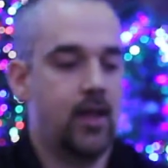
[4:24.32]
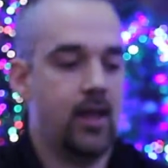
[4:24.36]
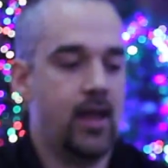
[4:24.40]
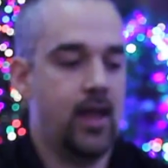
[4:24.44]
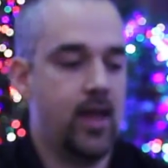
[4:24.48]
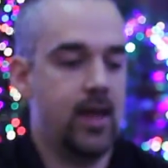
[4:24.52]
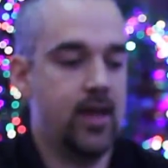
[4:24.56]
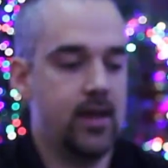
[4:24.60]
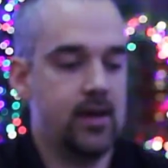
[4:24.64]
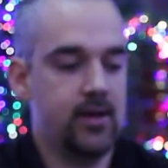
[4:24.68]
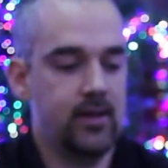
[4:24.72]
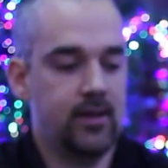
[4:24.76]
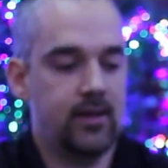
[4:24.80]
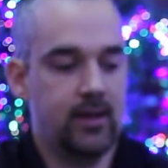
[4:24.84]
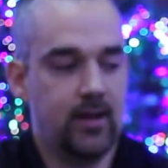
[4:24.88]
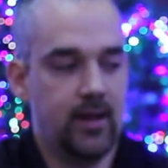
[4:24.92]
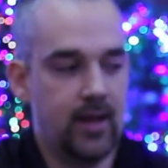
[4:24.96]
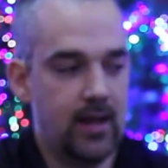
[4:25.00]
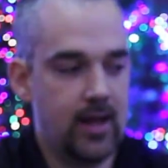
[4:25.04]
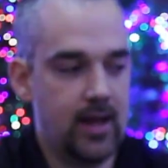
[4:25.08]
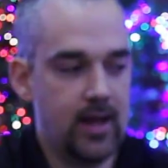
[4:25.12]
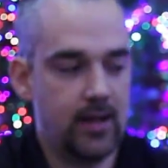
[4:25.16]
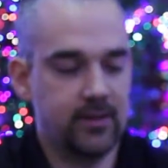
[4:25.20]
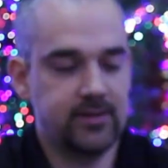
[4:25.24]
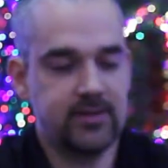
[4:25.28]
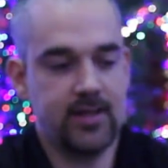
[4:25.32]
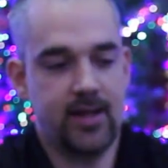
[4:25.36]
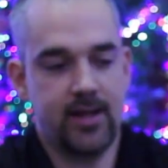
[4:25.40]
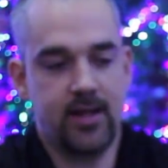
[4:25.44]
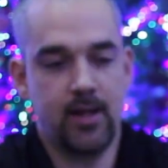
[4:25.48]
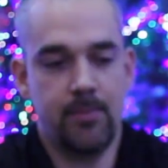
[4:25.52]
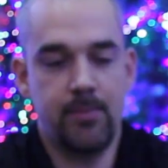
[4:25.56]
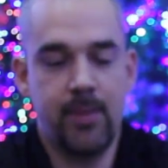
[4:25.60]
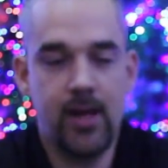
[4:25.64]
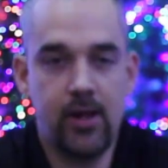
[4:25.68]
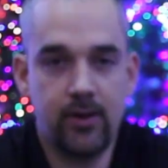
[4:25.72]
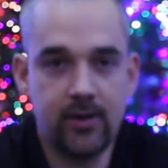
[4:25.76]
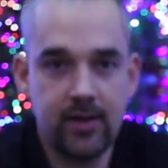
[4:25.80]
And I'll take
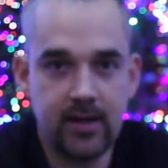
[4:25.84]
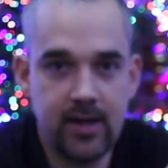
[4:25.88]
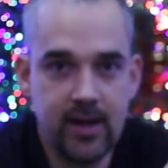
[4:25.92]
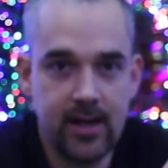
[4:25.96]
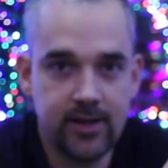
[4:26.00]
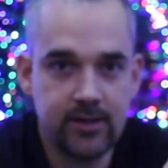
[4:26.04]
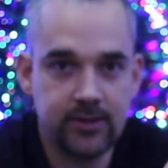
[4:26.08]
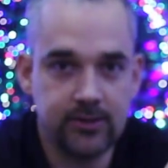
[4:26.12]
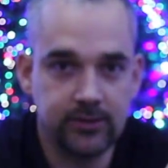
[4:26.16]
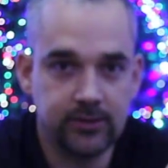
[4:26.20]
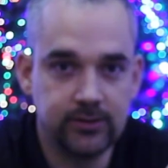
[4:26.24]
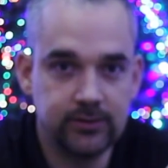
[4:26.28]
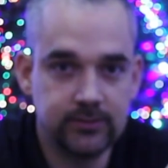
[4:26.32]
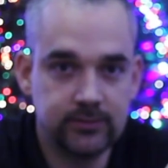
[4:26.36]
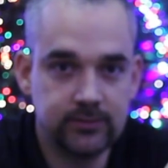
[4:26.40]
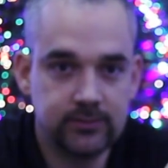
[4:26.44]
a male connector.